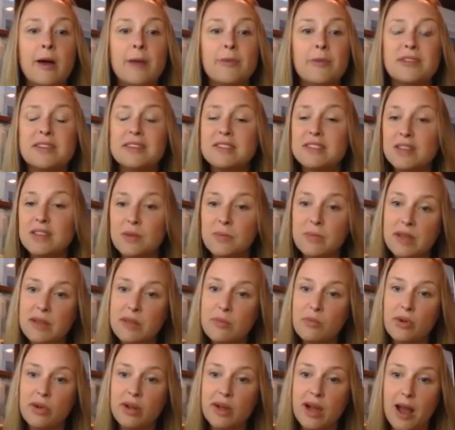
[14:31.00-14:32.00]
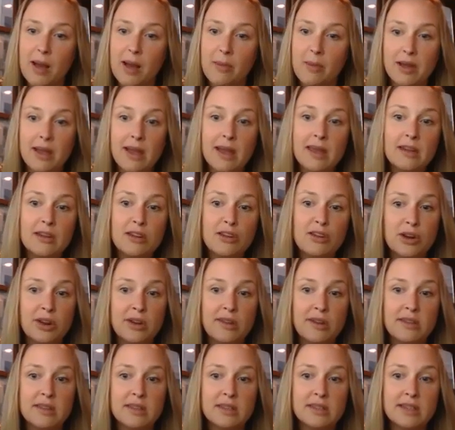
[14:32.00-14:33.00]
this could be more complicated
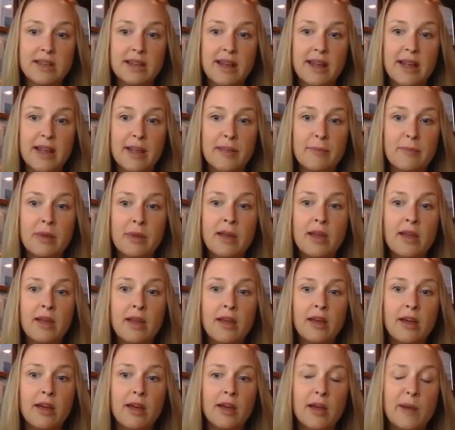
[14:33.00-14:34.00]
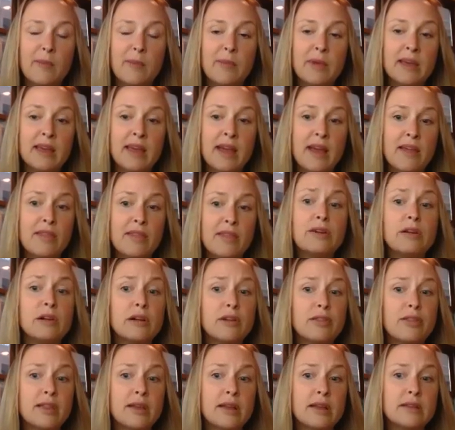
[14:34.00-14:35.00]
during this time. Again, there
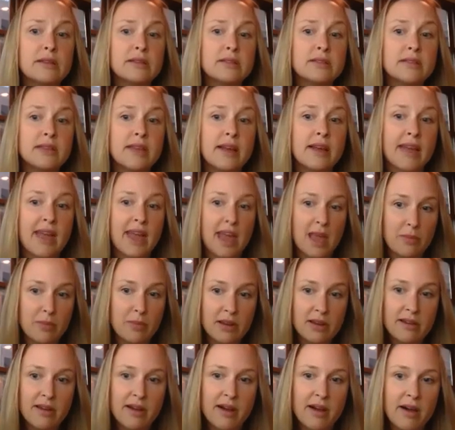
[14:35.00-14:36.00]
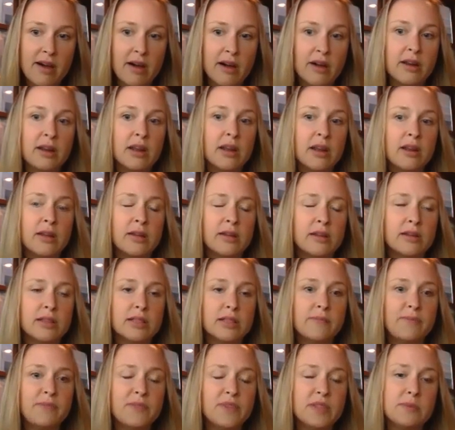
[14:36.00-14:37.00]
are things that can be done, and
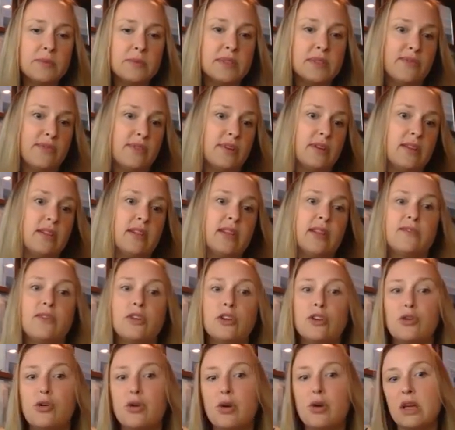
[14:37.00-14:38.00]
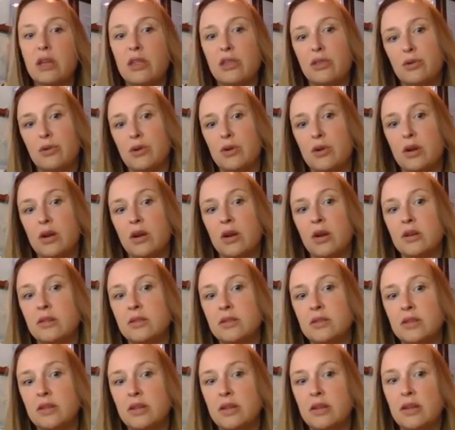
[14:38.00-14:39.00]
specifically if you're going through a
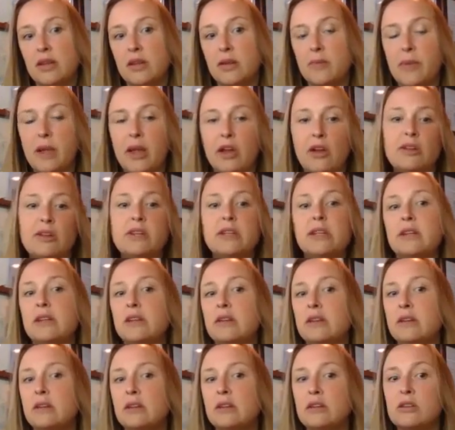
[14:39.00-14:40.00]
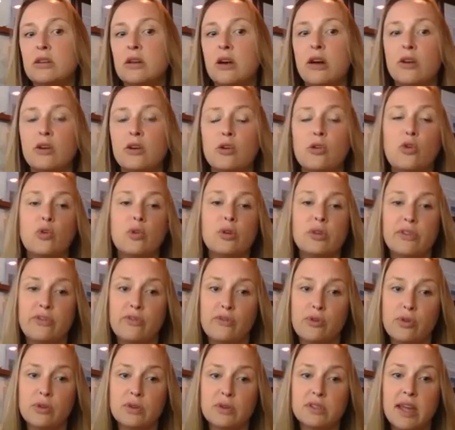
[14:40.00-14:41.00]
custody, parenting, or
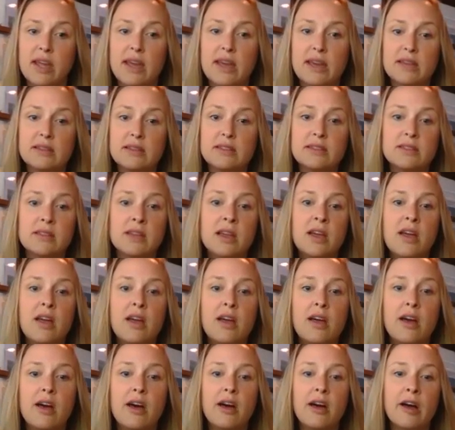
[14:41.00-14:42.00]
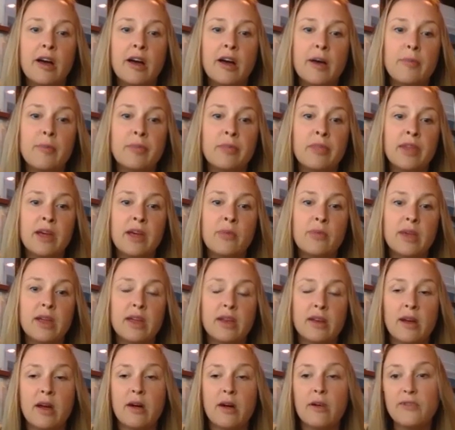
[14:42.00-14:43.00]
divorce case, that we
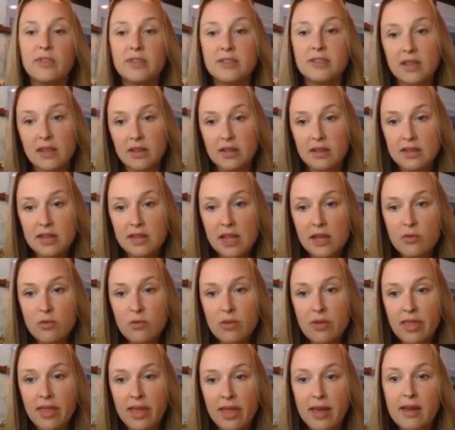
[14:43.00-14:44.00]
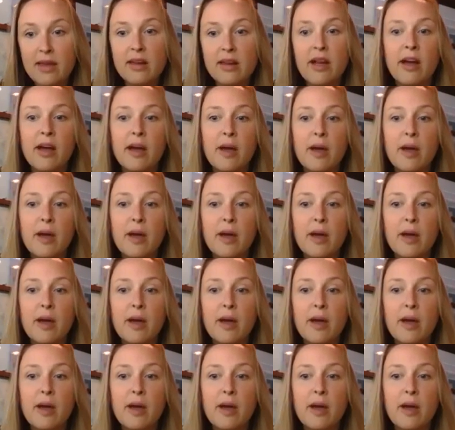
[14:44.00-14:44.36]
can help facilitate with that.